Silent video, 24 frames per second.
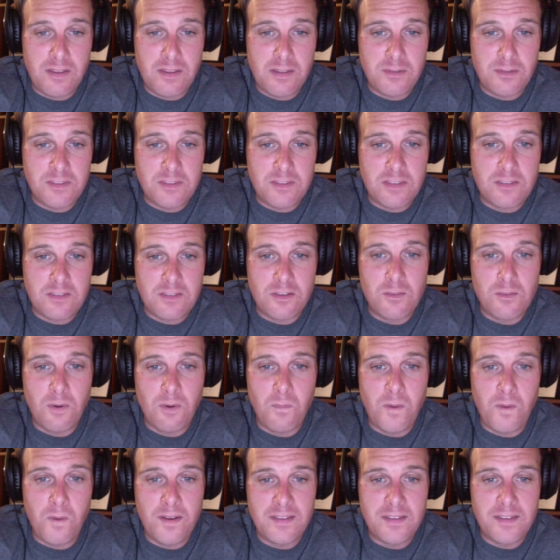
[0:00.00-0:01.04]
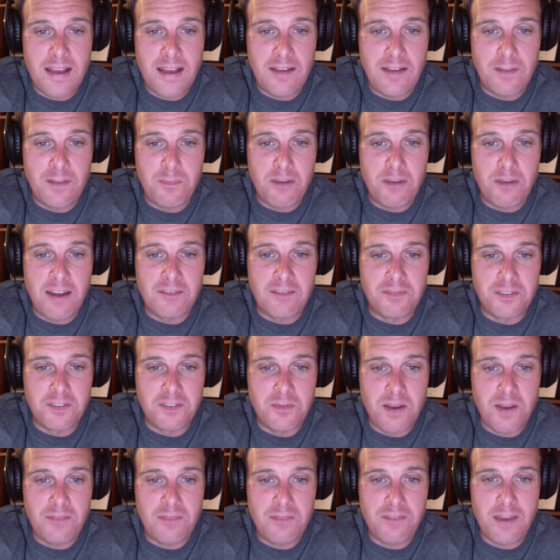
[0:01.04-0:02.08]
There was the 2-1 win down at Brentford,
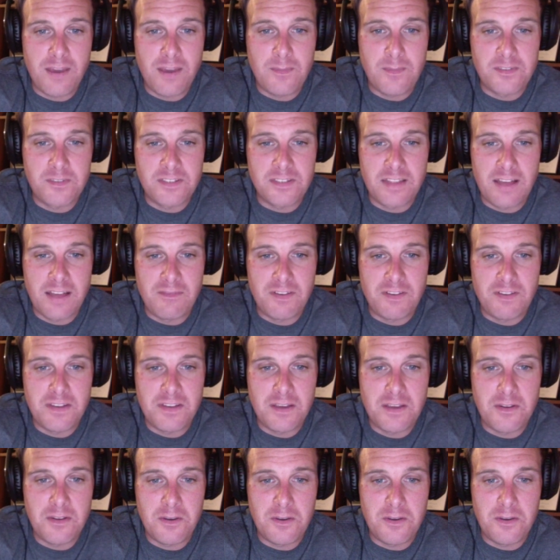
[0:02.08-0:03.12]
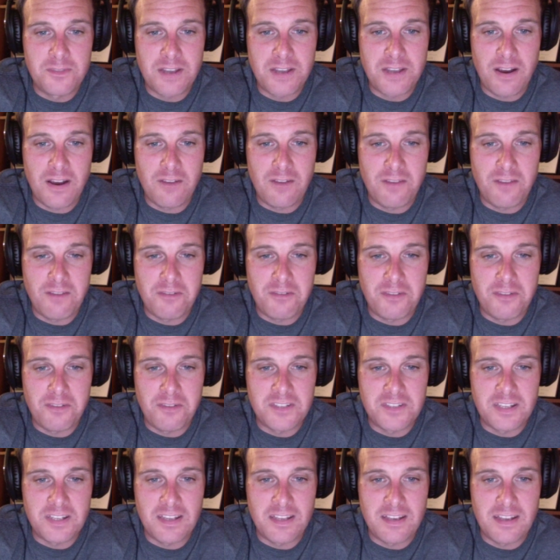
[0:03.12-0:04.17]
where famously that video comes out of everyone
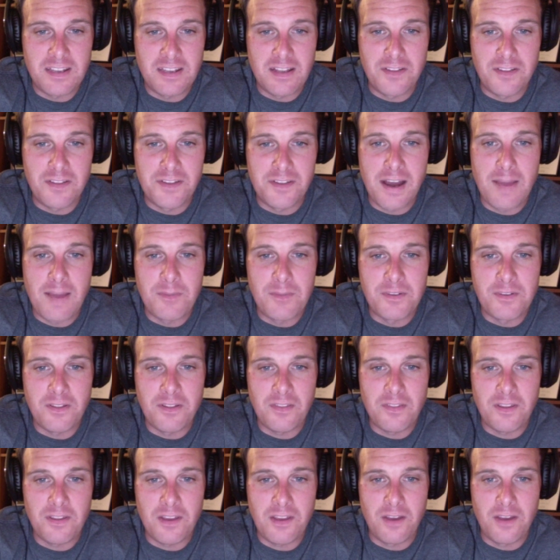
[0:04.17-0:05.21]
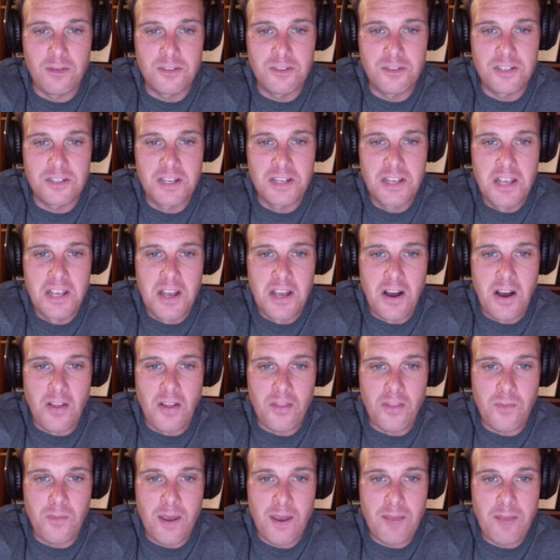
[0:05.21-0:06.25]
singing Neil Diamond on the coach on
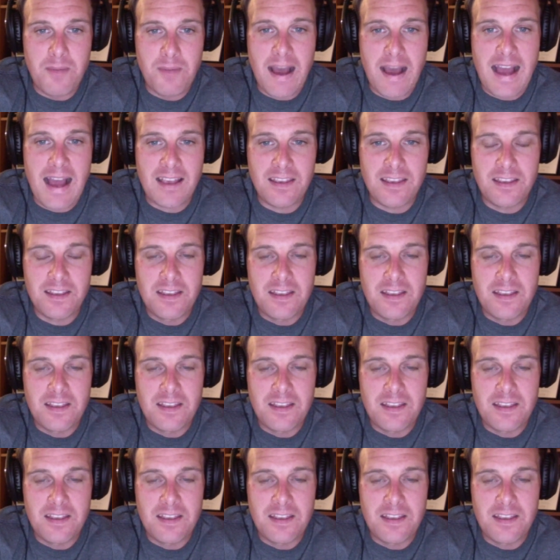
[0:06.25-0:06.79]
the way back. Yeah.